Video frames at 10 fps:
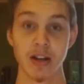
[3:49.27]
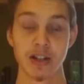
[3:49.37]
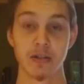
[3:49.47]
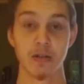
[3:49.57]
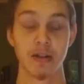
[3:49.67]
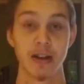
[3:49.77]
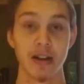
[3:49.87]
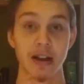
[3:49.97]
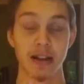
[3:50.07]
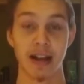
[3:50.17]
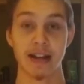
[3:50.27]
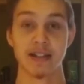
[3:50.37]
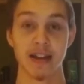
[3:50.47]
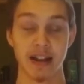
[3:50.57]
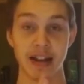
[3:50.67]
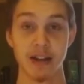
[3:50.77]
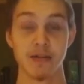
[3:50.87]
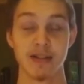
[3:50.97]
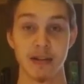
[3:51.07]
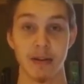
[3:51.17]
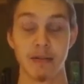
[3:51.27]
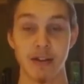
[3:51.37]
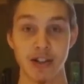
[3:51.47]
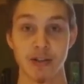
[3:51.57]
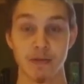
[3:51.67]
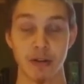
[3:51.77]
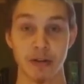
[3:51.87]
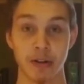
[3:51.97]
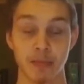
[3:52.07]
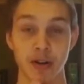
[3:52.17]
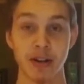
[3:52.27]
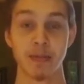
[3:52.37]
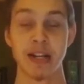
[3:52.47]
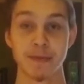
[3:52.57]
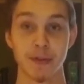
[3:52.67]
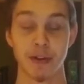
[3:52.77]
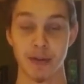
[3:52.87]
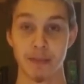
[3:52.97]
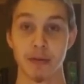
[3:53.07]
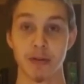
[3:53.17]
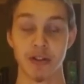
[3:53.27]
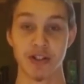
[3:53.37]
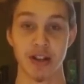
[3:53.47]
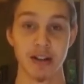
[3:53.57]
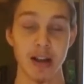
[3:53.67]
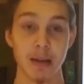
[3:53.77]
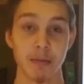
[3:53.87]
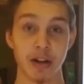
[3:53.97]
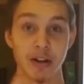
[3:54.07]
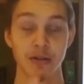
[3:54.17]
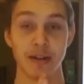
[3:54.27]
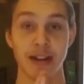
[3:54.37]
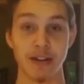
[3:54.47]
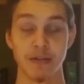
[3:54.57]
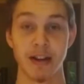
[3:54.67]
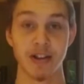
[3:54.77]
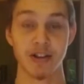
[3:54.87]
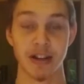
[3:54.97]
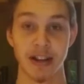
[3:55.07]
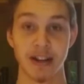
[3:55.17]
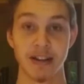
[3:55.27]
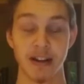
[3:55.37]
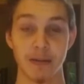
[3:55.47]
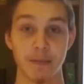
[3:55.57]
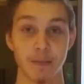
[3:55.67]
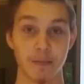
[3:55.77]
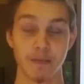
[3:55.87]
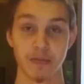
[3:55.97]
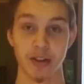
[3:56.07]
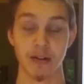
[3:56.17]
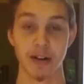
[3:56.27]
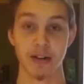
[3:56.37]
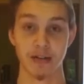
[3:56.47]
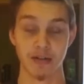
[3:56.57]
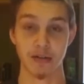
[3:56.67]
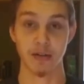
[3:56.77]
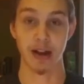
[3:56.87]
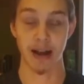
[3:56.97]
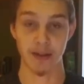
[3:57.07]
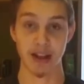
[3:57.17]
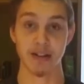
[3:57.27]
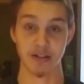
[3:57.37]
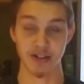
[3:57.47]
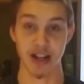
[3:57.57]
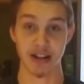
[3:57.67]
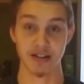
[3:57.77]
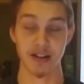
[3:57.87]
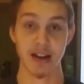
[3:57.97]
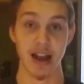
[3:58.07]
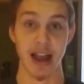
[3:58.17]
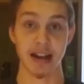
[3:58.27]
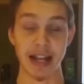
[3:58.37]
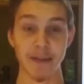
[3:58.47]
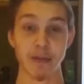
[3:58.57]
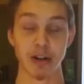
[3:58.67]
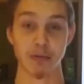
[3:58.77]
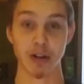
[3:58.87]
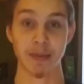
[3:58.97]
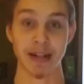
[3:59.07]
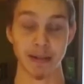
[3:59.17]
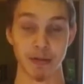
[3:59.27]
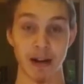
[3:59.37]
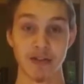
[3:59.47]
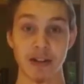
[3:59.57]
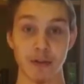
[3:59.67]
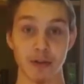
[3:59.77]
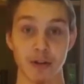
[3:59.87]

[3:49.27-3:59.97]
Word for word: So like I said, Hindus in, the Western world, they're pretty peaceful, they're very pluralistic, but you go to a Hindu nation like India, they want to have a Hindu state. And even when you're worshiping in the privacy of your